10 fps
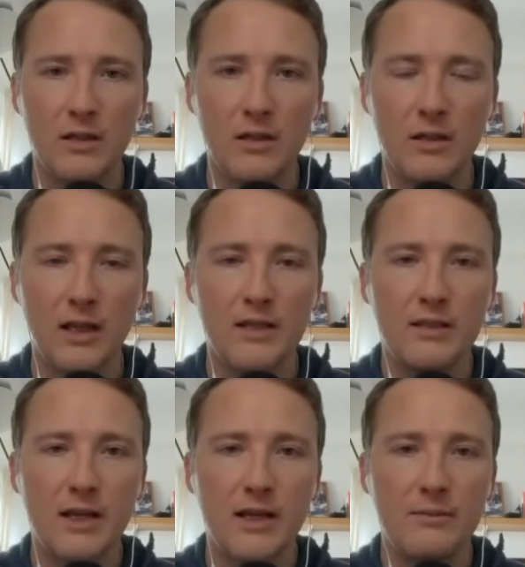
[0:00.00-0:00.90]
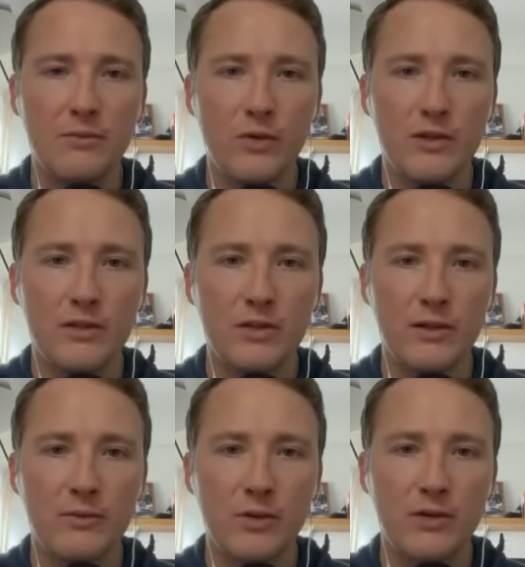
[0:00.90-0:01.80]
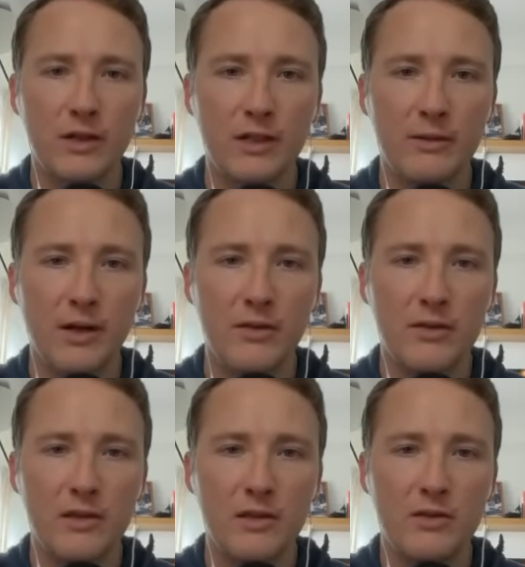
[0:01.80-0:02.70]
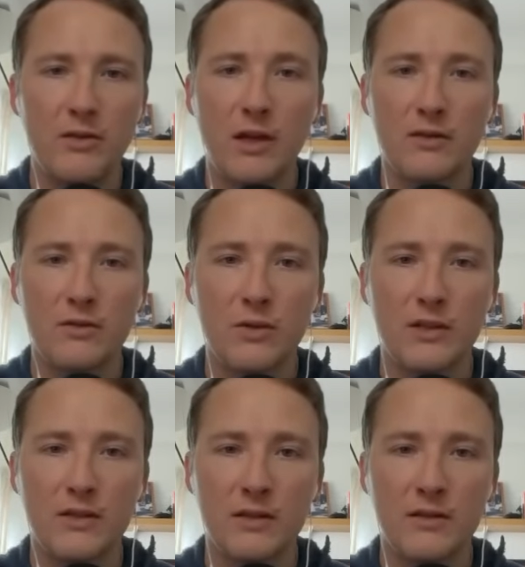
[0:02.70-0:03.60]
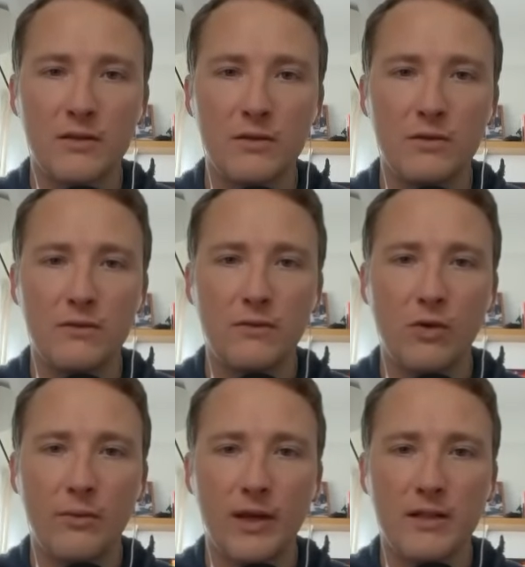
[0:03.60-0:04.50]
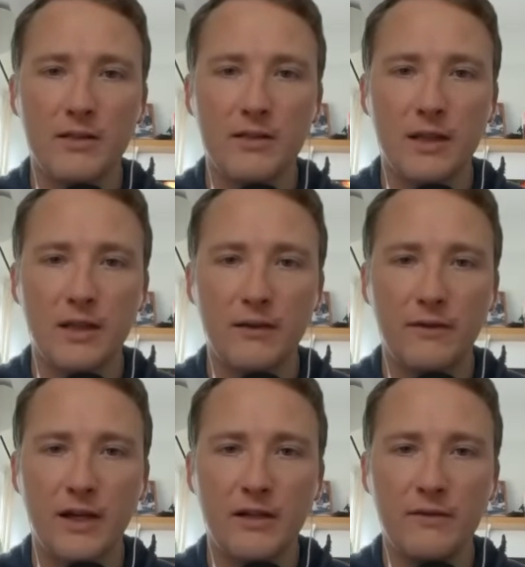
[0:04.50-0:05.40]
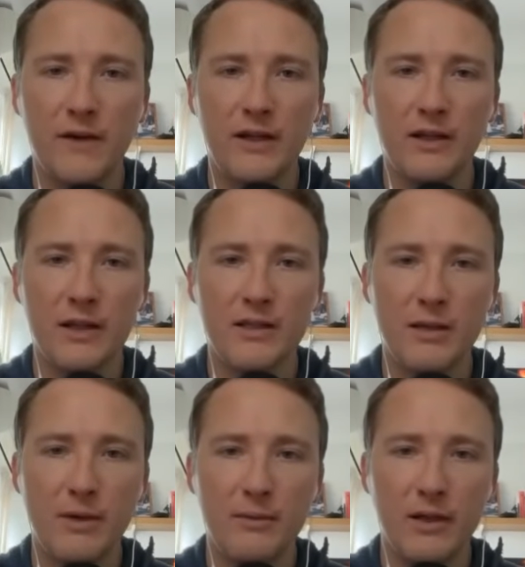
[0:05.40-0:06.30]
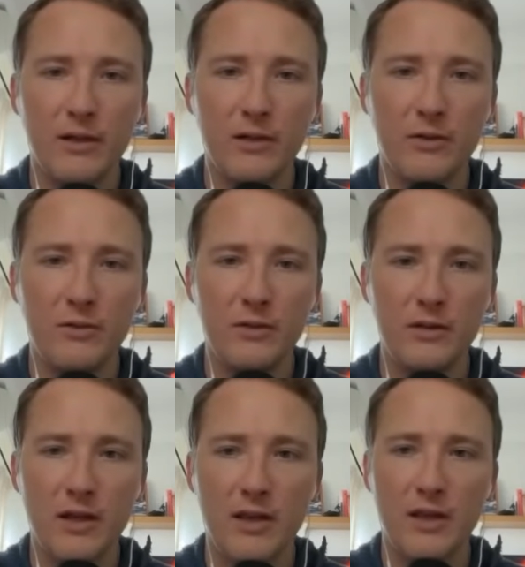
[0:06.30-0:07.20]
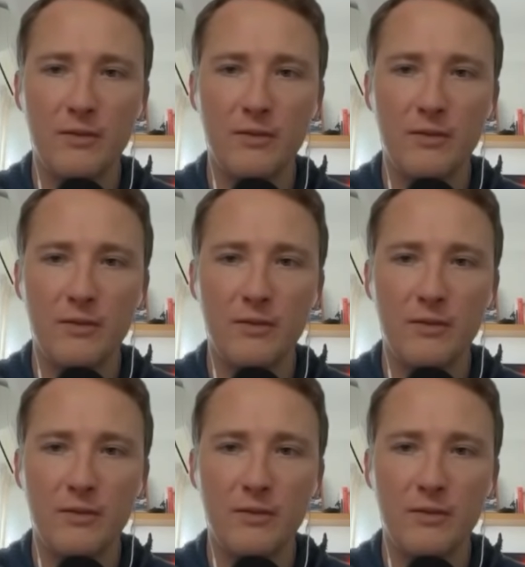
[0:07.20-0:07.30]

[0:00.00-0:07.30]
Last time we streamed, we were talking about the 2026 YouTube formats, and I've kind of finalized them on my own and then